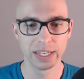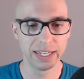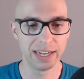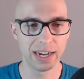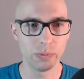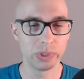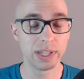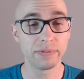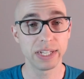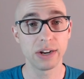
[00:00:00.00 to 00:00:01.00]
I would
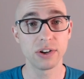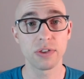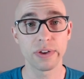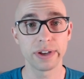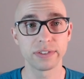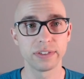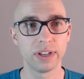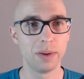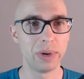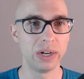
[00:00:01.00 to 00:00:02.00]
love to hear your thoughts
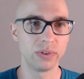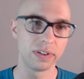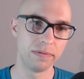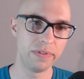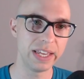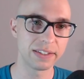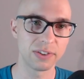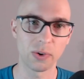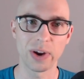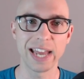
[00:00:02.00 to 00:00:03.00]
about this
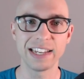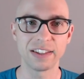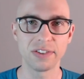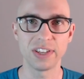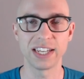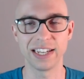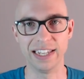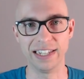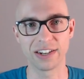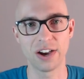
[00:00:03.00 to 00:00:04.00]
or any other thing in
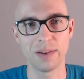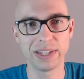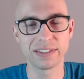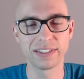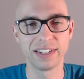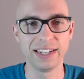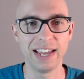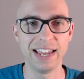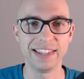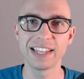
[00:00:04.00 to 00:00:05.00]
the comments,
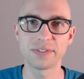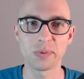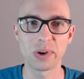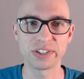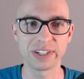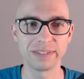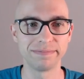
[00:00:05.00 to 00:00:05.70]
and thanks for watching.